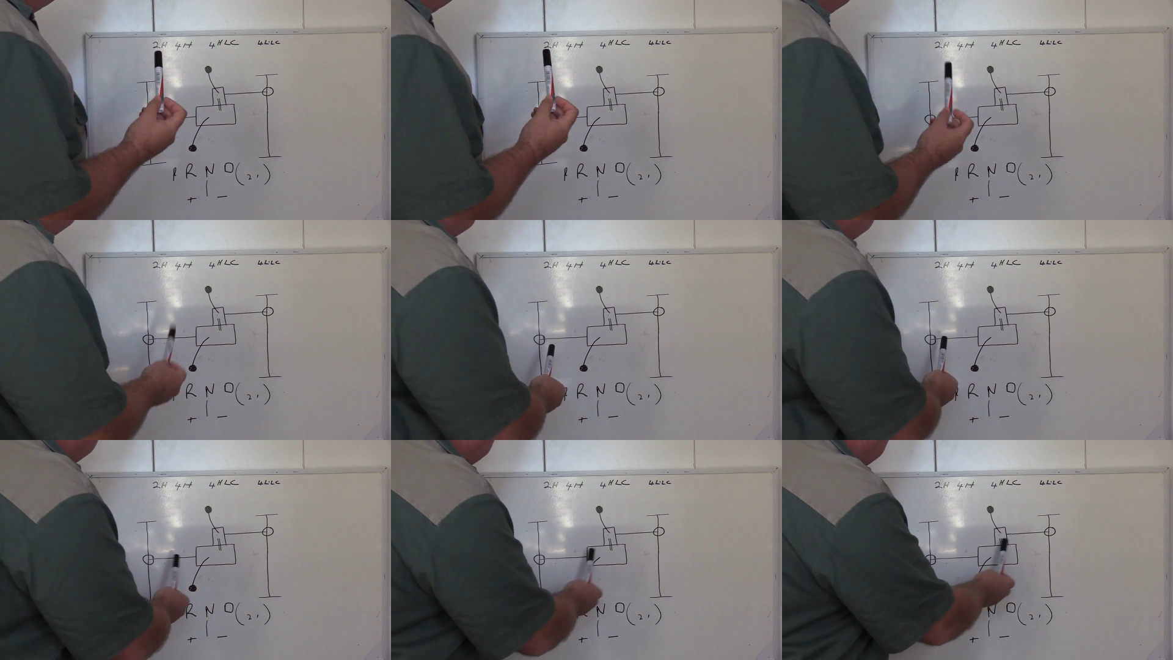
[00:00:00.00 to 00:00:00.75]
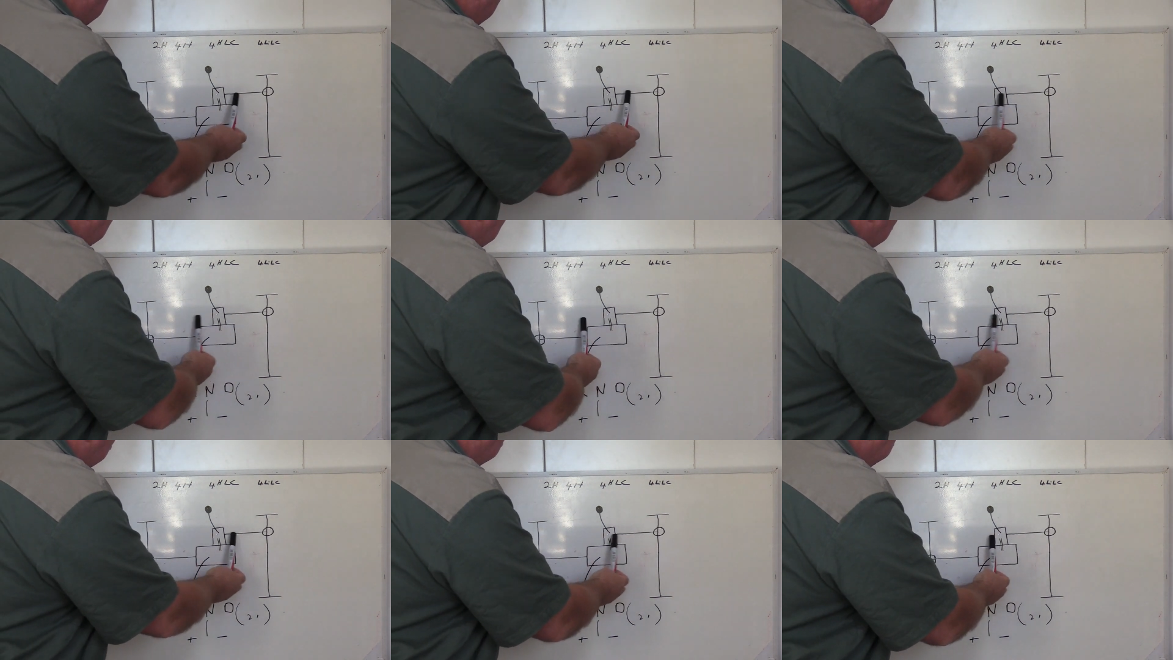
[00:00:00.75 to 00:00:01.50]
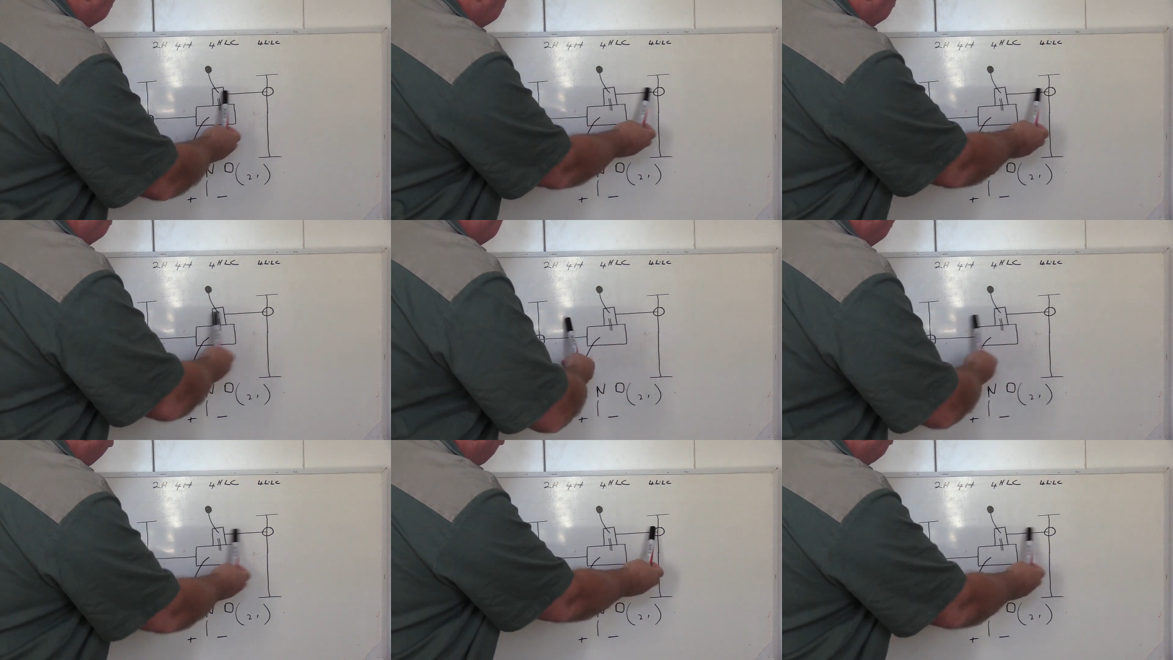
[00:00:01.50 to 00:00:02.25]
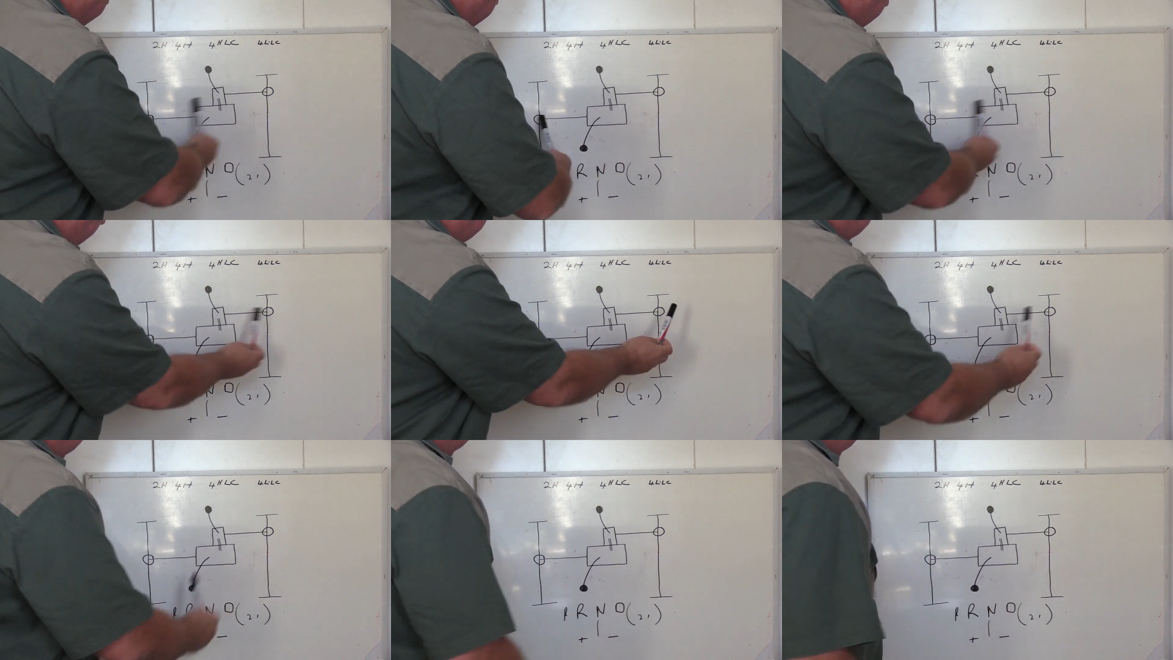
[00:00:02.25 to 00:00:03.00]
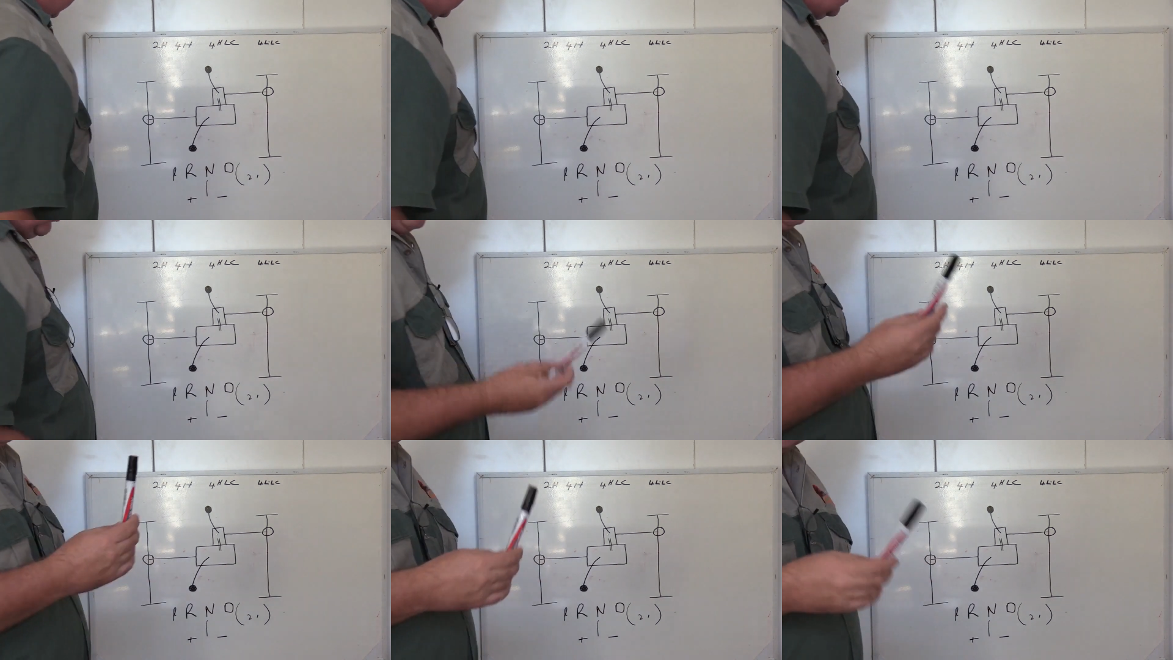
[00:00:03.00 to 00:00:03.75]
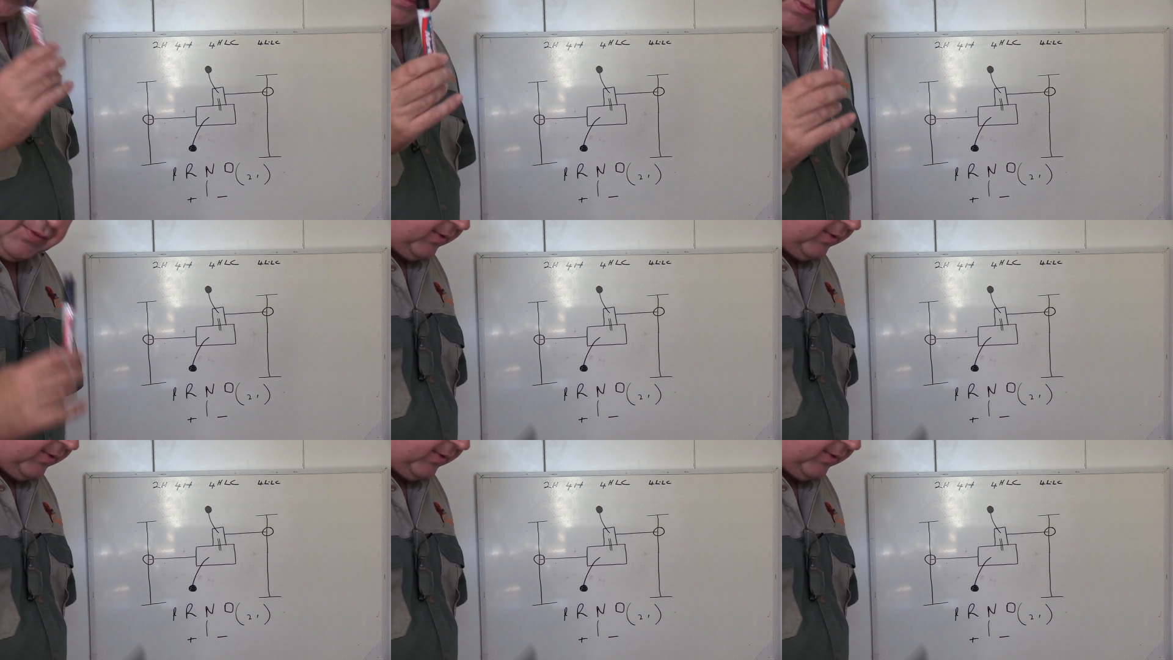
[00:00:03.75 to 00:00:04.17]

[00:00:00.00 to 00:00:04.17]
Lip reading: Nobody's mouth can be seen.